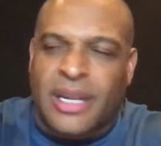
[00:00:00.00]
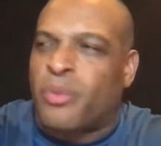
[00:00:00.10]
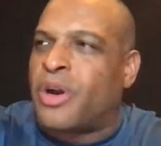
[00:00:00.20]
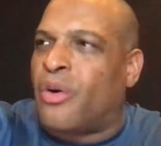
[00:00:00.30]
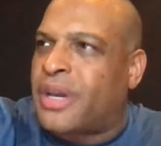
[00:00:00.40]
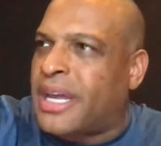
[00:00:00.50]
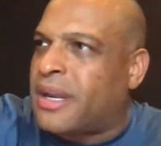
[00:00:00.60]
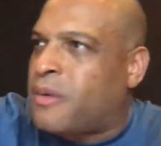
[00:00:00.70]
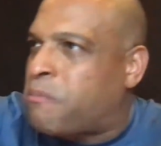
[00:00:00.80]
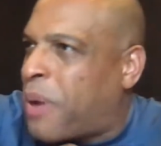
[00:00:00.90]
it, and we're going to
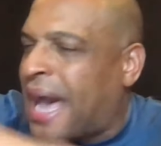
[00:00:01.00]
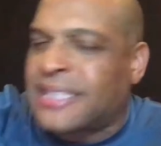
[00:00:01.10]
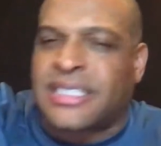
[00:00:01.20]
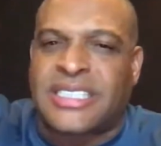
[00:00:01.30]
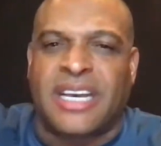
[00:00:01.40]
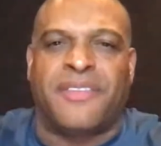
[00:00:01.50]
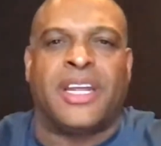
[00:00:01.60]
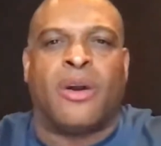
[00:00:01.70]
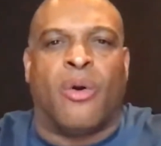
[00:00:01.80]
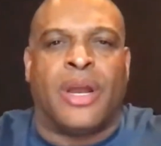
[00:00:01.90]
get
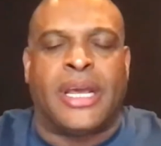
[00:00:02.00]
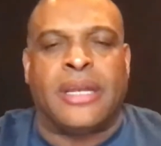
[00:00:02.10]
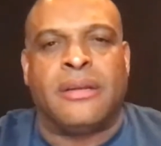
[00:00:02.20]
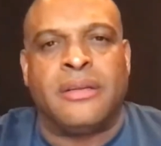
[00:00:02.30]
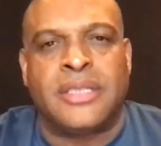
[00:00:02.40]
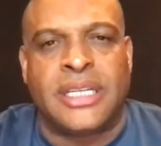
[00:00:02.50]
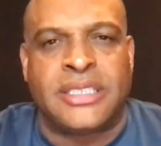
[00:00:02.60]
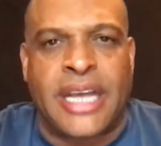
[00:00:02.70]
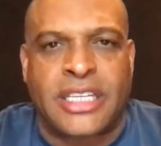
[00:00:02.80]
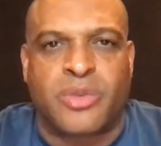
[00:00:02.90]
positivity going in to
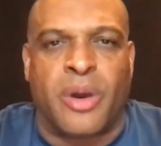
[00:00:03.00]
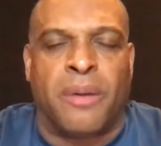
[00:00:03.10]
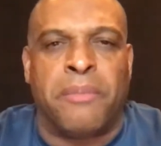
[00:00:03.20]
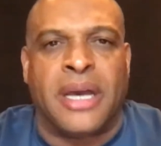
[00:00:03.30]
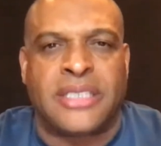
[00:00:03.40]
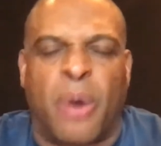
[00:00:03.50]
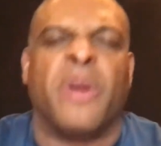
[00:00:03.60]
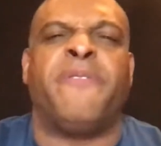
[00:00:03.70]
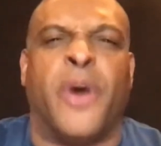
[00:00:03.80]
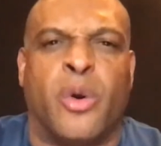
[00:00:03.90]
these next 12 months. I
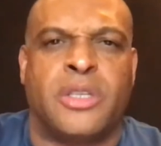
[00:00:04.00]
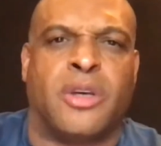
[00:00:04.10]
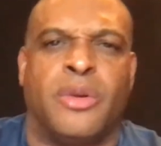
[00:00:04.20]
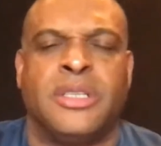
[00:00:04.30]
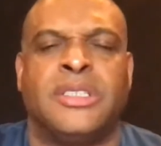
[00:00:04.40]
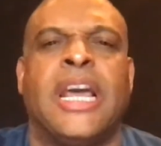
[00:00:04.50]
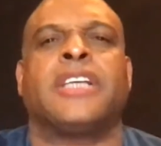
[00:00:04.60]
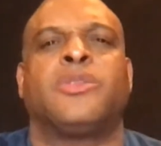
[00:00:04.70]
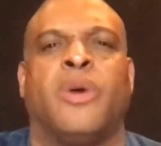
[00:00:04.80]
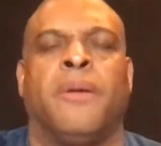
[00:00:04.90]
want to focus on these
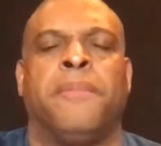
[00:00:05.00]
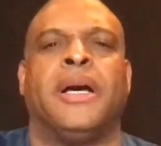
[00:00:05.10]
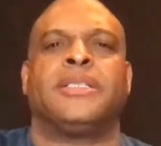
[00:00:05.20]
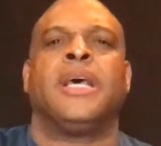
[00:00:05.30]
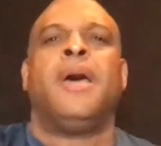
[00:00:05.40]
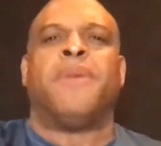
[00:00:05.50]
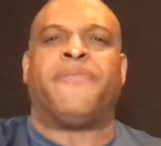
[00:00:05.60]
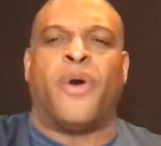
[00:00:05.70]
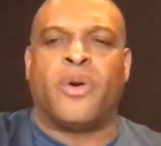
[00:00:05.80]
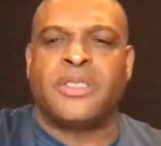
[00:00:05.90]
next 12 months
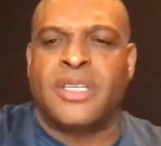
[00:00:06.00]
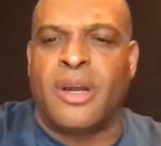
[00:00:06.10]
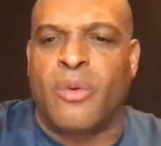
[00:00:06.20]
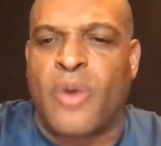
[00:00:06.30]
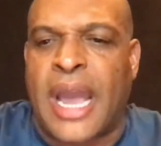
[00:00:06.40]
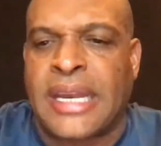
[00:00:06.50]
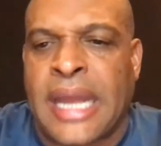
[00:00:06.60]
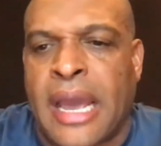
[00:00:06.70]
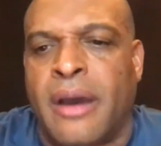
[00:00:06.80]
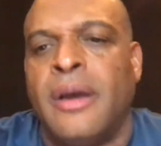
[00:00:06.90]
by focusing on right
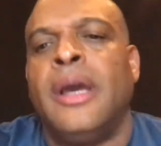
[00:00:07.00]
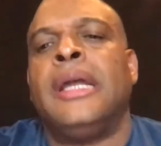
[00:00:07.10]
now.